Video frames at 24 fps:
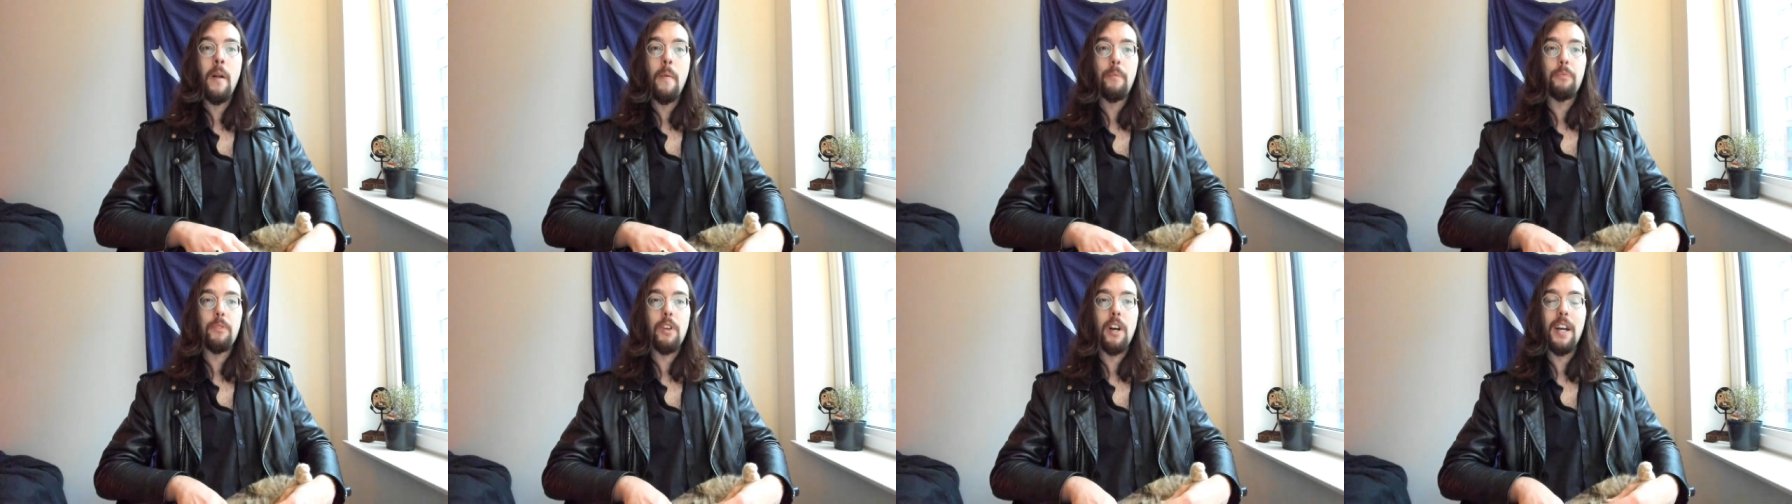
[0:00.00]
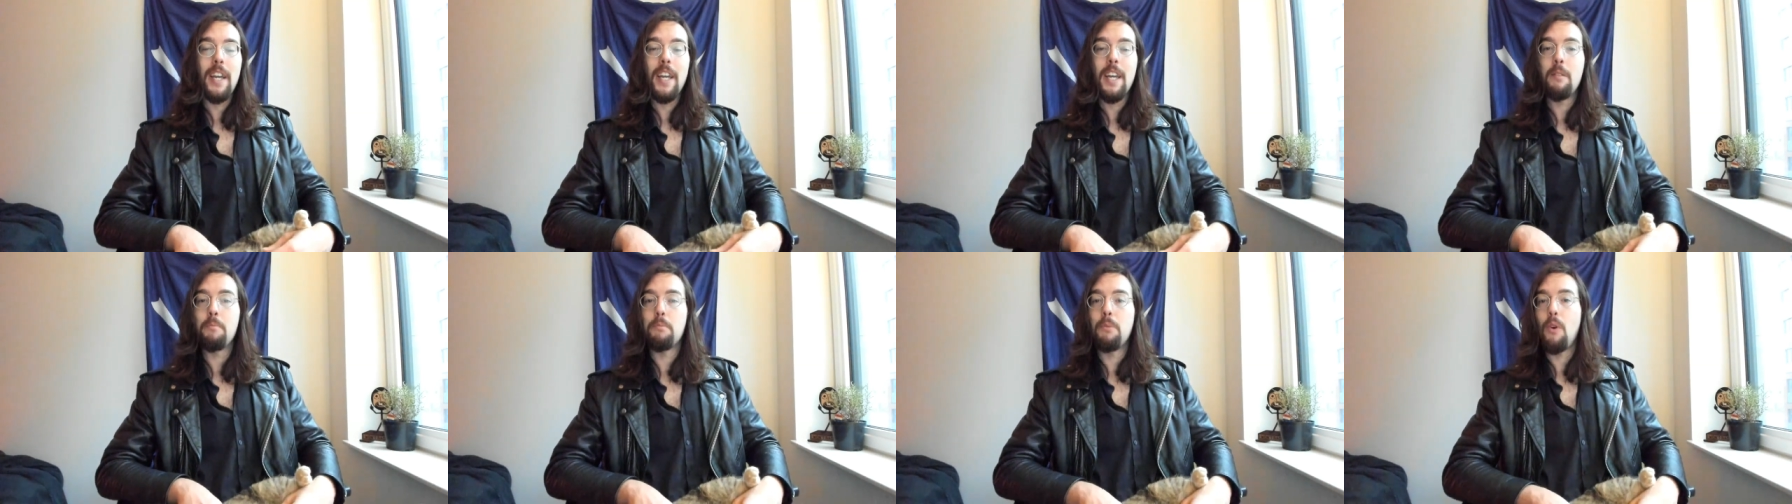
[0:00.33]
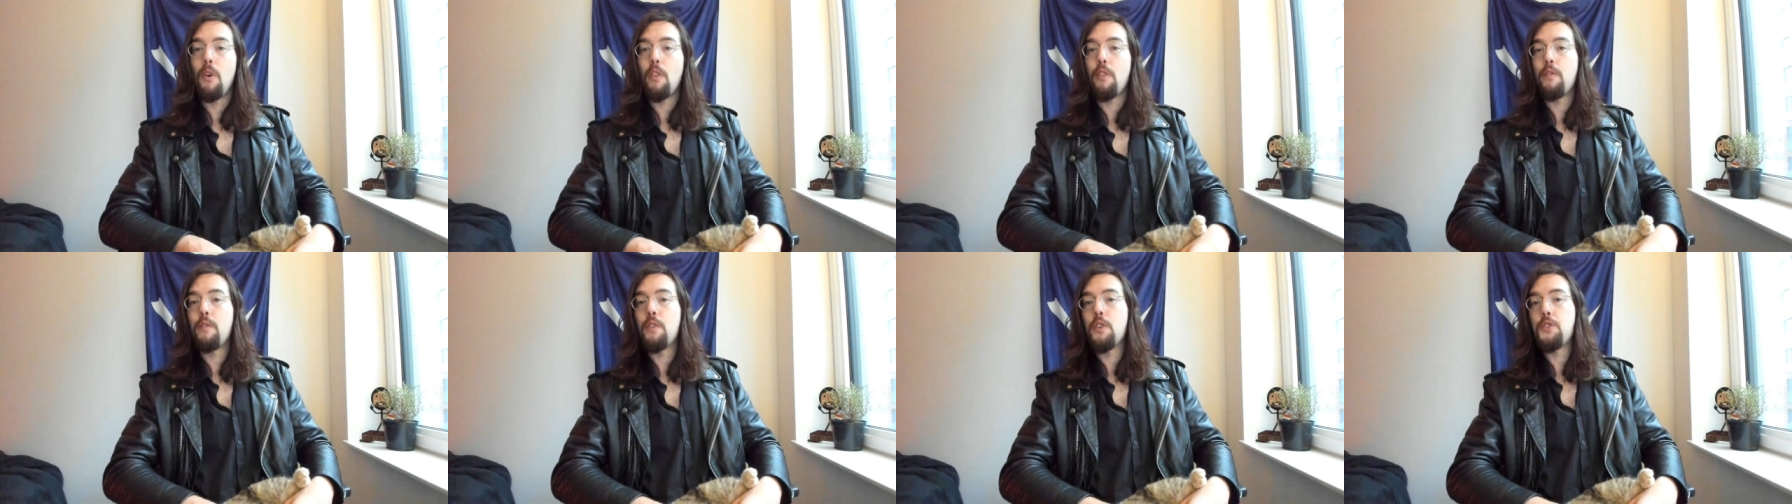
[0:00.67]
uh, in
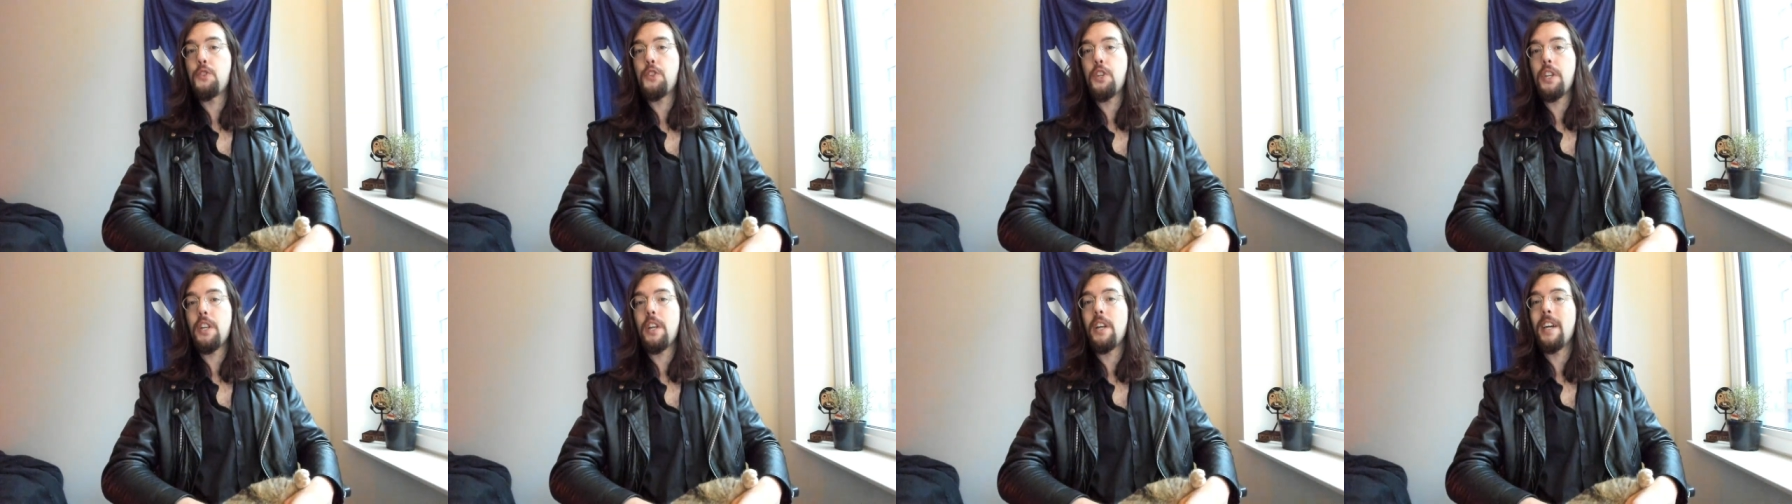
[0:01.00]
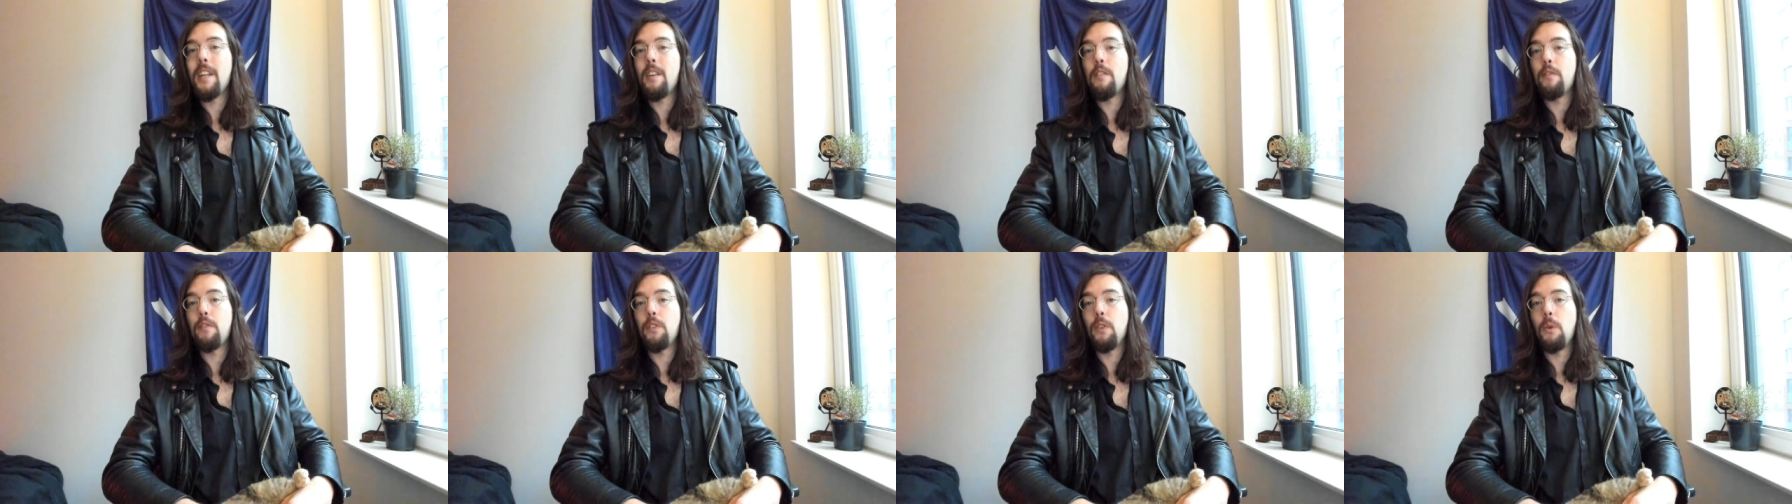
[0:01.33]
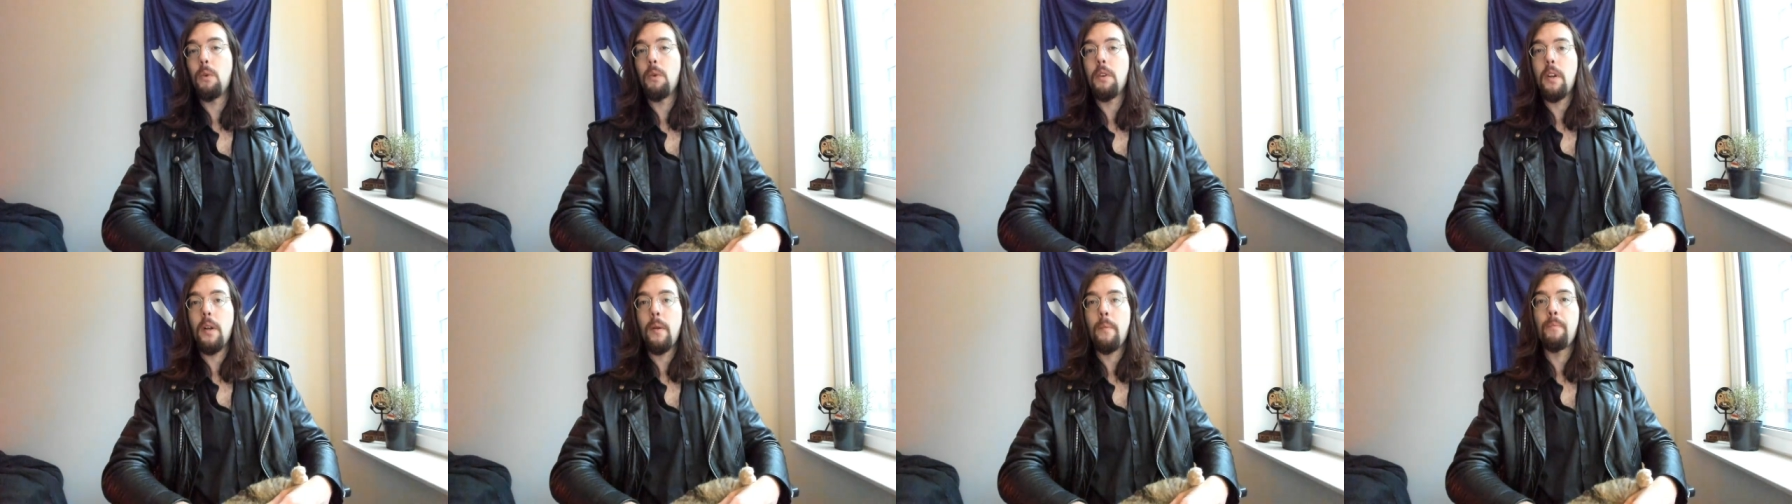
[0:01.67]
both Virginia and
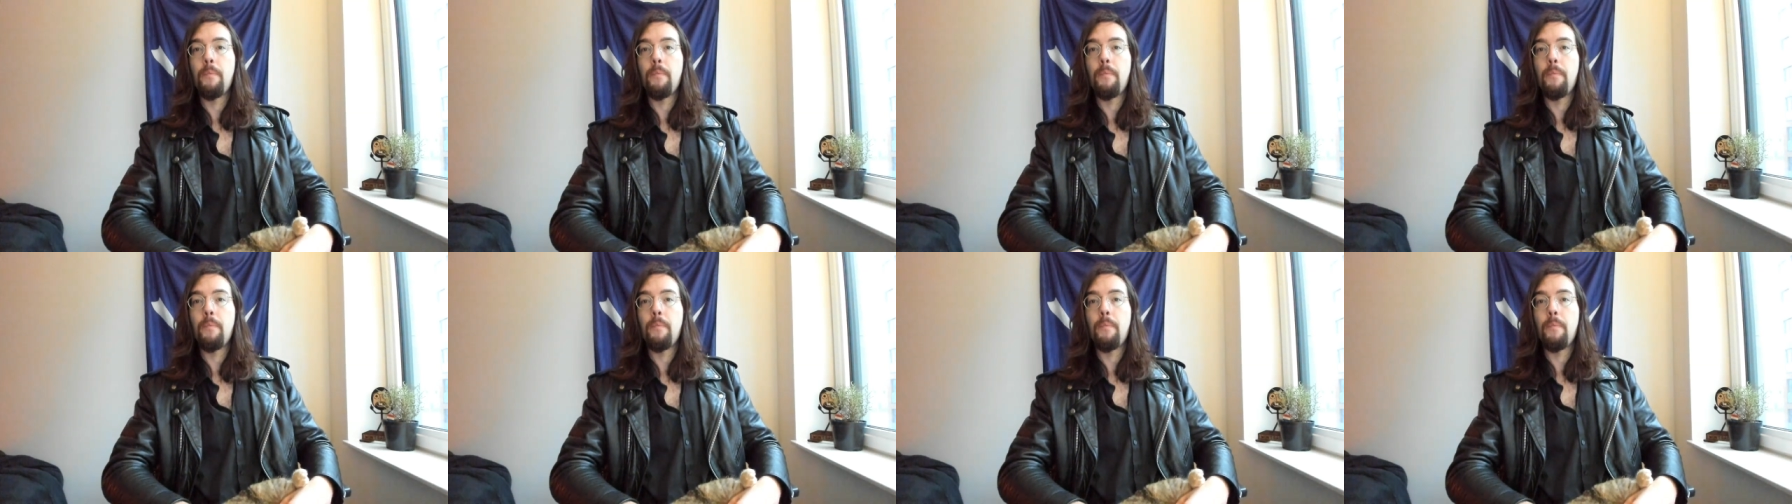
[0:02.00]
Florida.